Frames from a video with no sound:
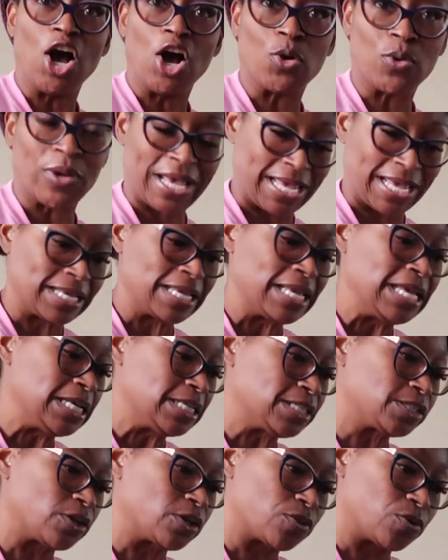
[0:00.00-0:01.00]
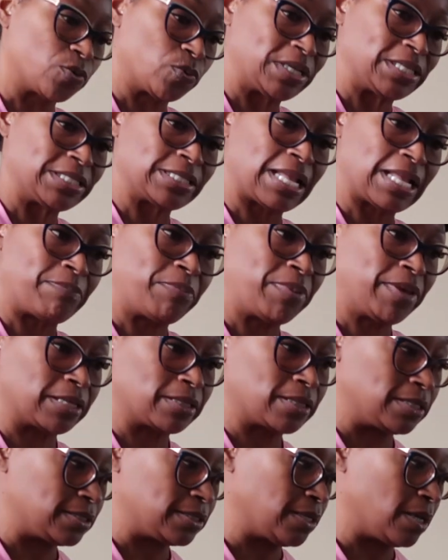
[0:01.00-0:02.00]
Okay, so the reason I
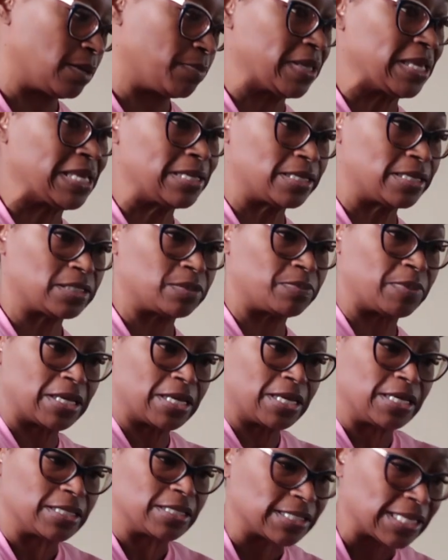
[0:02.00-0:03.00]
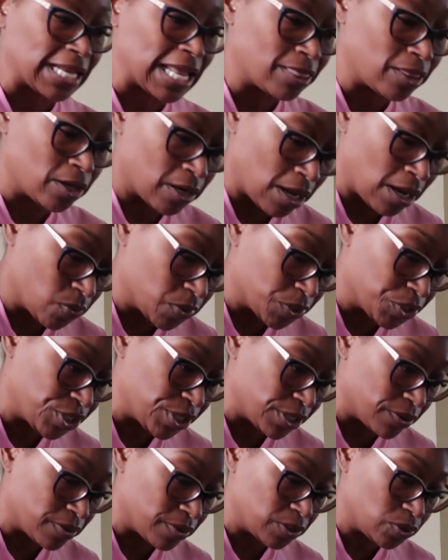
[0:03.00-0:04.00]
picked this up is because, and I thought I would
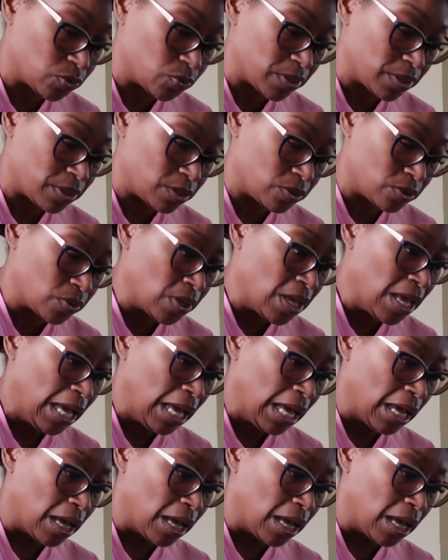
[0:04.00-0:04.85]
share this with you,